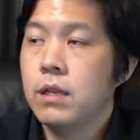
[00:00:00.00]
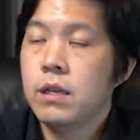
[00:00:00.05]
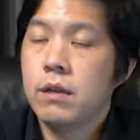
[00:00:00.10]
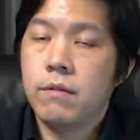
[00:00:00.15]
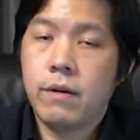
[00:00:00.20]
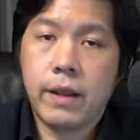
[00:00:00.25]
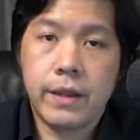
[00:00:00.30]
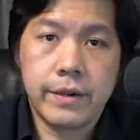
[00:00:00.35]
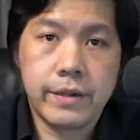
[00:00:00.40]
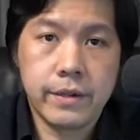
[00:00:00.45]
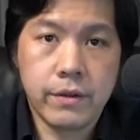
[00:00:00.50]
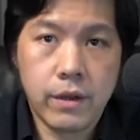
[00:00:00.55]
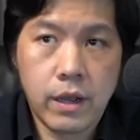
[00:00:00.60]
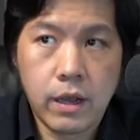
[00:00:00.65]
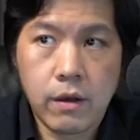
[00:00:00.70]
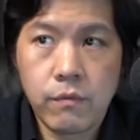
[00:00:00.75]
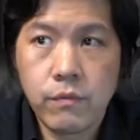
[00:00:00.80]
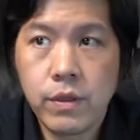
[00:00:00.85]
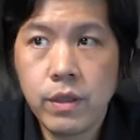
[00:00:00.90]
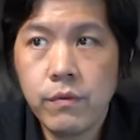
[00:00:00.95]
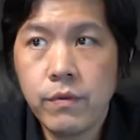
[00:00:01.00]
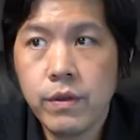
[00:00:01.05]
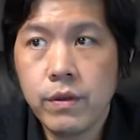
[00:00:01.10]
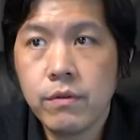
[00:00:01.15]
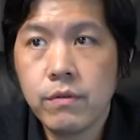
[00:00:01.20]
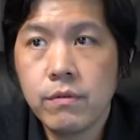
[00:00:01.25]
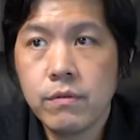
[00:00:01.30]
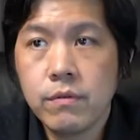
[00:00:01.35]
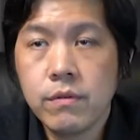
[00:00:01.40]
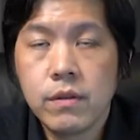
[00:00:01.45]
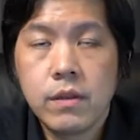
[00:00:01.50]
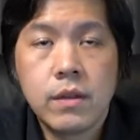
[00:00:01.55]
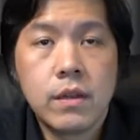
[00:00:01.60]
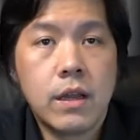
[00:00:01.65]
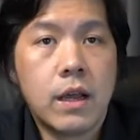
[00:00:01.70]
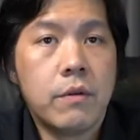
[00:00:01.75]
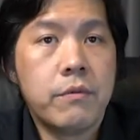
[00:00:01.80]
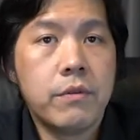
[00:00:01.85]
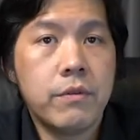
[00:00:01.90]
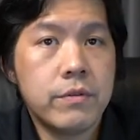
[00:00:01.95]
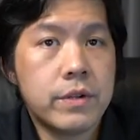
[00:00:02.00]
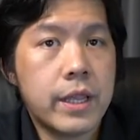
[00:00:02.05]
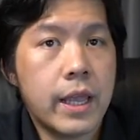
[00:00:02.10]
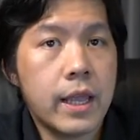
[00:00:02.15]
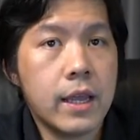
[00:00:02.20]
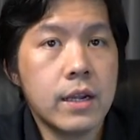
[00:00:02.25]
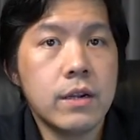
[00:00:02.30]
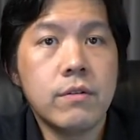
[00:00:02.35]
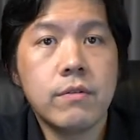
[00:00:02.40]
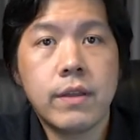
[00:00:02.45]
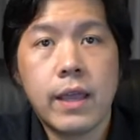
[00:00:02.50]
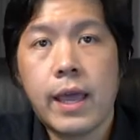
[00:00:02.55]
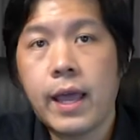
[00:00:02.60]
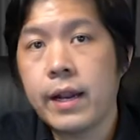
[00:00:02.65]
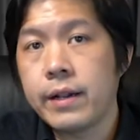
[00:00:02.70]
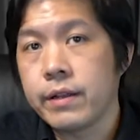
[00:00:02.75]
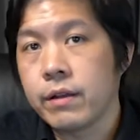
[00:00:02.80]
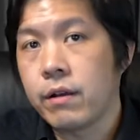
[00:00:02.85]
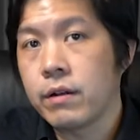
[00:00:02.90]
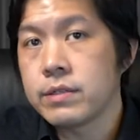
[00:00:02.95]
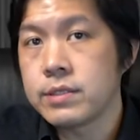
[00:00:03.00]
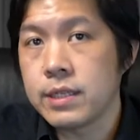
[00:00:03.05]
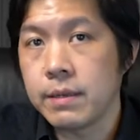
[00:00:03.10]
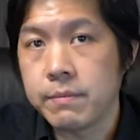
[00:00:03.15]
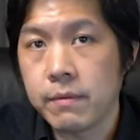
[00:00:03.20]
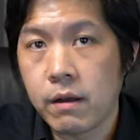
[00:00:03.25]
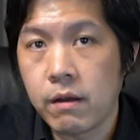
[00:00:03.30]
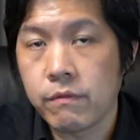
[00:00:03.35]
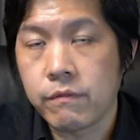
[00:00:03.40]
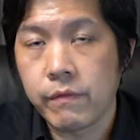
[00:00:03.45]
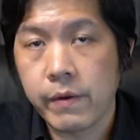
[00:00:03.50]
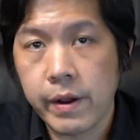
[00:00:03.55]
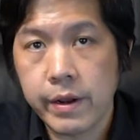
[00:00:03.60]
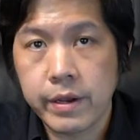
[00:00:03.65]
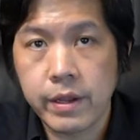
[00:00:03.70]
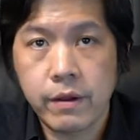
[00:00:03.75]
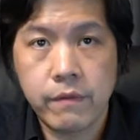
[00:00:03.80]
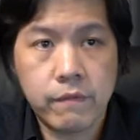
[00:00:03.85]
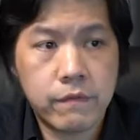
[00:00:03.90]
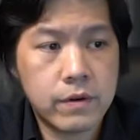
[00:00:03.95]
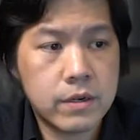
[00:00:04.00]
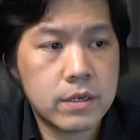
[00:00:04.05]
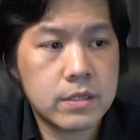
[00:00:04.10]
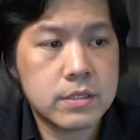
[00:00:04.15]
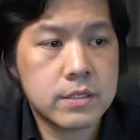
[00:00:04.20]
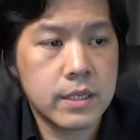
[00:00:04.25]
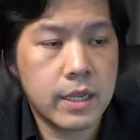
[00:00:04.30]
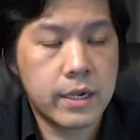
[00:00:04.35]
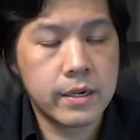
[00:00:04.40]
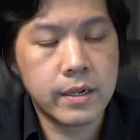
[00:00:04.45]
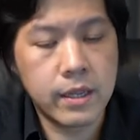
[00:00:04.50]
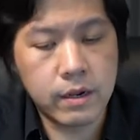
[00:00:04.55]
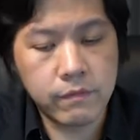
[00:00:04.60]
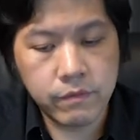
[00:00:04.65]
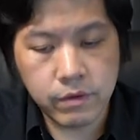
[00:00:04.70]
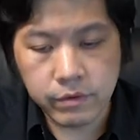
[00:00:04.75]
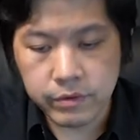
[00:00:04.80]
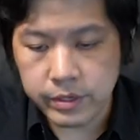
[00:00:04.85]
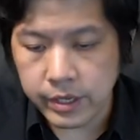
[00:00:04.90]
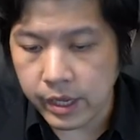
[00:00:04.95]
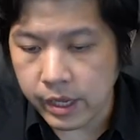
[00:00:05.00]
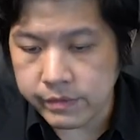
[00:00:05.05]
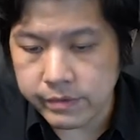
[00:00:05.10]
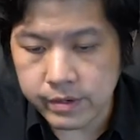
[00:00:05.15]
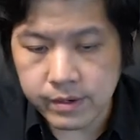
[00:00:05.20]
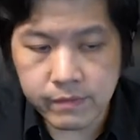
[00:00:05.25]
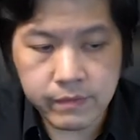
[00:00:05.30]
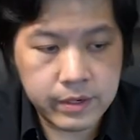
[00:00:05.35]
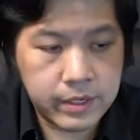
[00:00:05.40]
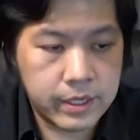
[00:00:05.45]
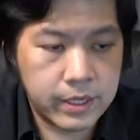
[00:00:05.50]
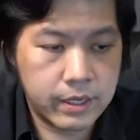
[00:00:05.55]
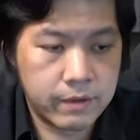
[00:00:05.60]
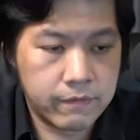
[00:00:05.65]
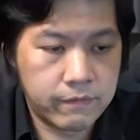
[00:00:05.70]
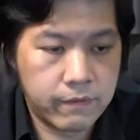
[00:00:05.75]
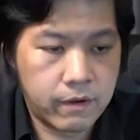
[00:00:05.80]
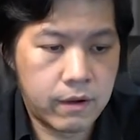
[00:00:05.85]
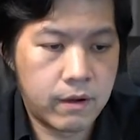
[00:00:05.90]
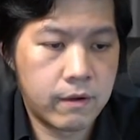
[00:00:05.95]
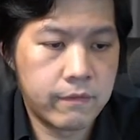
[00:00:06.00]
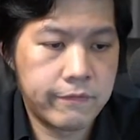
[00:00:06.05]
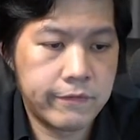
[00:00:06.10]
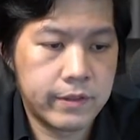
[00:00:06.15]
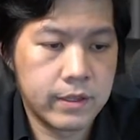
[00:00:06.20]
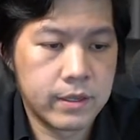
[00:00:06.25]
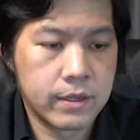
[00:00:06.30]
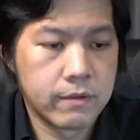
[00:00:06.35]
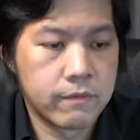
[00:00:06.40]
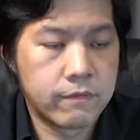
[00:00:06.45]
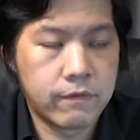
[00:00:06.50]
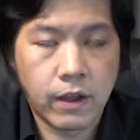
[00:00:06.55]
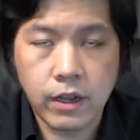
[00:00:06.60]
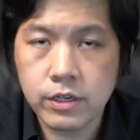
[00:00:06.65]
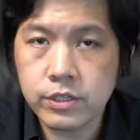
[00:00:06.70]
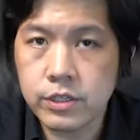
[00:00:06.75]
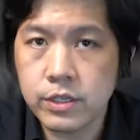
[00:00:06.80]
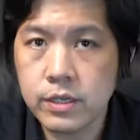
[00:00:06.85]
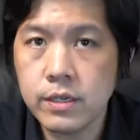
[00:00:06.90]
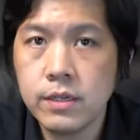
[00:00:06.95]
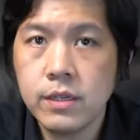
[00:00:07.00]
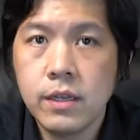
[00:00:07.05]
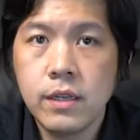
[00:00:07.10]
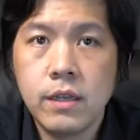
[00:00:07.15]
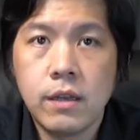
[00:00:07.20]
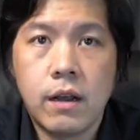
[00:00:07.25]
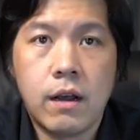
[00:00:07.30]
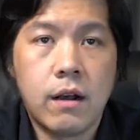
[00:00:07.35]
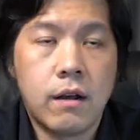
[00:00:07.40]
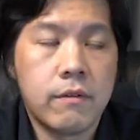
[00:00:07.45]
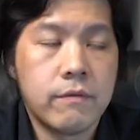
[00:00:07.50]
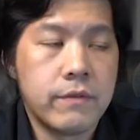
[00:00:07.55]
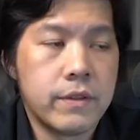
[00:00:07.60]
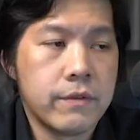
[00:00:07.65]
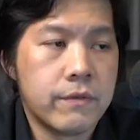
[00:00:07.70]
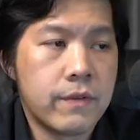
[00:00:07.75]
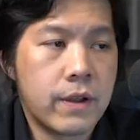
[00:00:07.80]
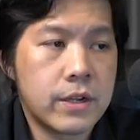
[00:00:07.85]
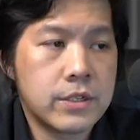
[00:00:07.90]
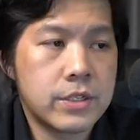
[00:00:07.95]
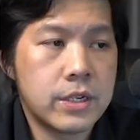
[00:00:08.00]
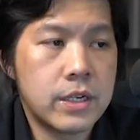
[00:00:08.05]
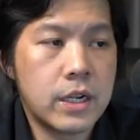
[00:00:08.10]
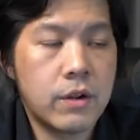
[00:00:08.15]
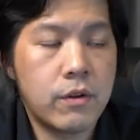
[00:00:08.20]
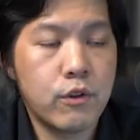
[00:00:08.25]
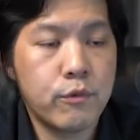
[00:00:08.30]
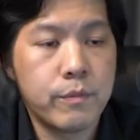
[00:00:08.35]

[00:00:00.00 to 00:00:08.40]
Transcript: Right. We will take a look at the concept of gradient first, and then we will take derivative of the function that will